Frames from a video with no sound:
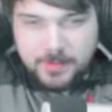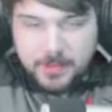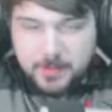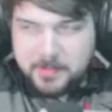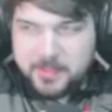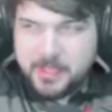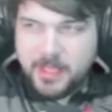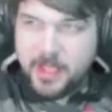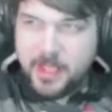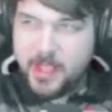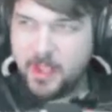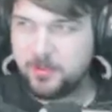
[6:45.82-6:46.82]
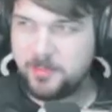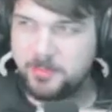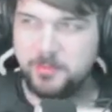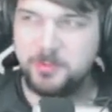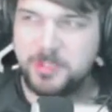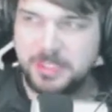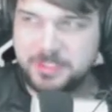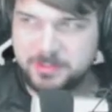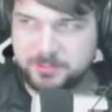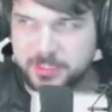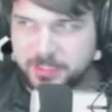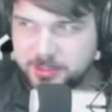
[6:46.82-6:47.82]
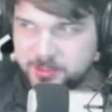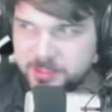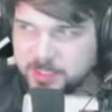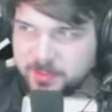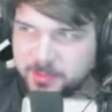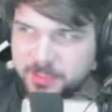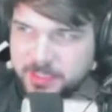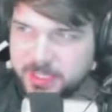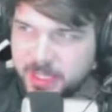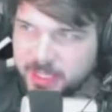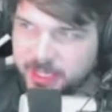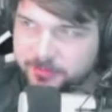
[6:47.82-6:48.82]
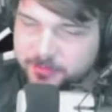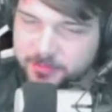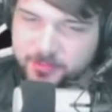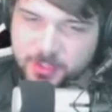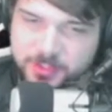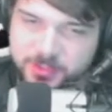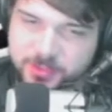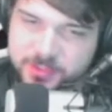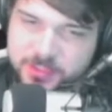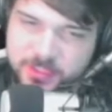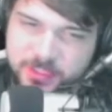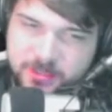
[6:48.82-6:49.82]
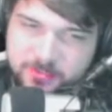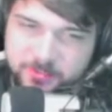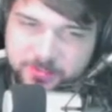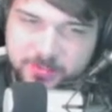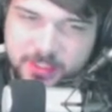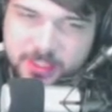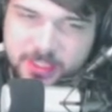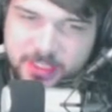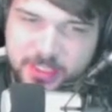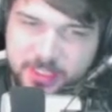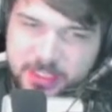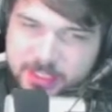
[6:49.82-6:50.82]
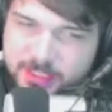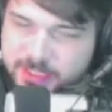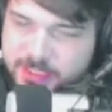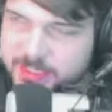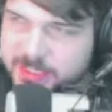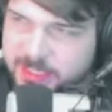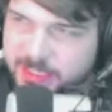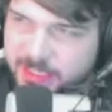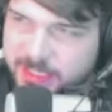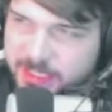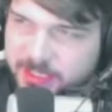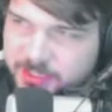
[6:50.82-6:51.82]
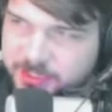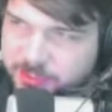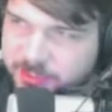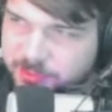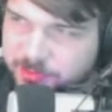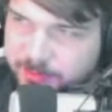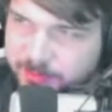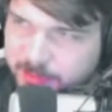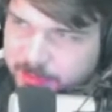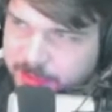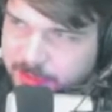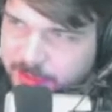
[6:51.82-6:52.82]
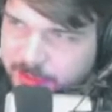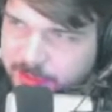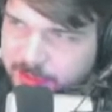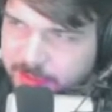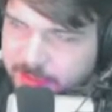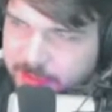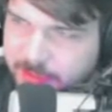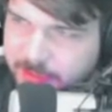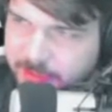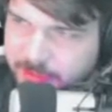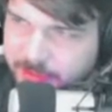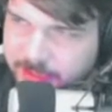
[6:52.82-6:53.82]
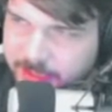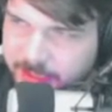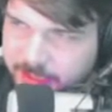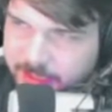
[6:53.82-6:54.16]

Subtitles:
But I remember reading something interesting about the AI for the monsters. They said they didn't actually script like